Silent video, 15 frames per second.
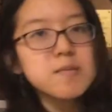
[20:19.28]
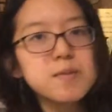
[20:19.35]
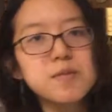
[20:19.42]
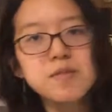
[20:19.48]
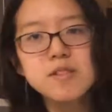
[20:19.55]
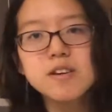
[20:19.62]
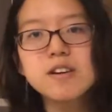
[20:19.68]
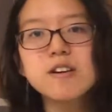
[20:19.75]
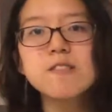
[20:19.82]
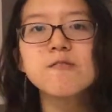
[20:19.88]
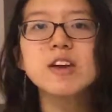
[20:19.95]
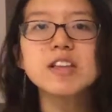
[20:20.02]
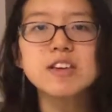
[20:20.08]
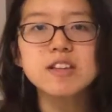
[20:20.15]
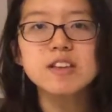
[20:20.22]
it'd be really
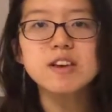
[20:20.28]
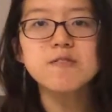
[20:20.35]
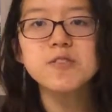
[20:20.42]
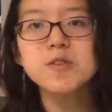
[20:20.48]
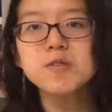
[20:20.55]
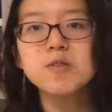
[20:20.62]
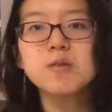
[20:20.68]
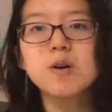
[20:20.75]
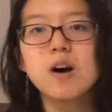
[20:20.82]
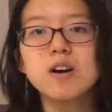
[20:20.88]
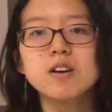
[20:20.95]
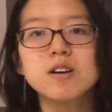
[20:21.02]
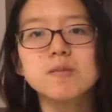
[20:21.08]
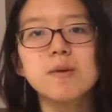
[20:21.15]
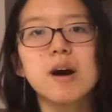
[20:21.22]
convenient if you knew all
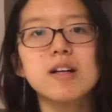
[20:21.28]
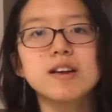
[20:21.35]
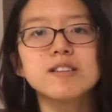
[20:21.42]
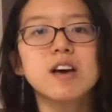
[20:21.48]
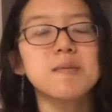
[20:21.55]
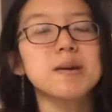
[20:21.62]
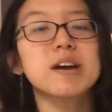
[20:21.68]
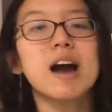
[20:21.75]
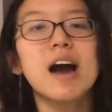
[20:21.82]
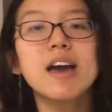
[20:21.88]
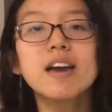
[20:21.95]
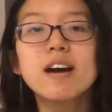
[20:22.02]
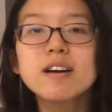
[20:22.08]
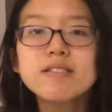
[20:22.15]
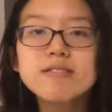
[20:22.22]
your polyatomic
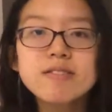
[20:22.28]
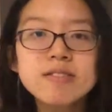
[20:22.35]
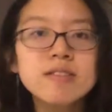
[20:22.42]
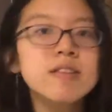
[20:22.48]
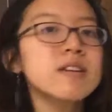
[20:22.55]
ions,